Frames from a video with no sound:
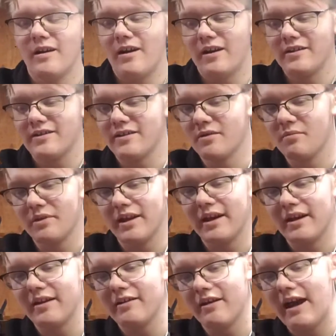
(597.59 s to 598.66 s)
onto the
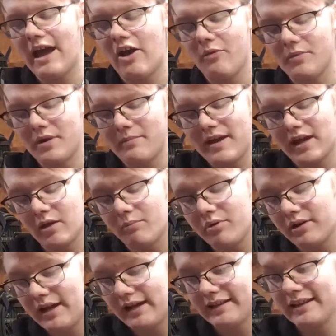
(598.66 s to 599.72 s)
blade, or how I'm going to make a
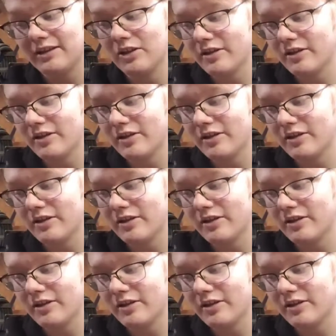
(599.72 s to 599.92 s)
plank that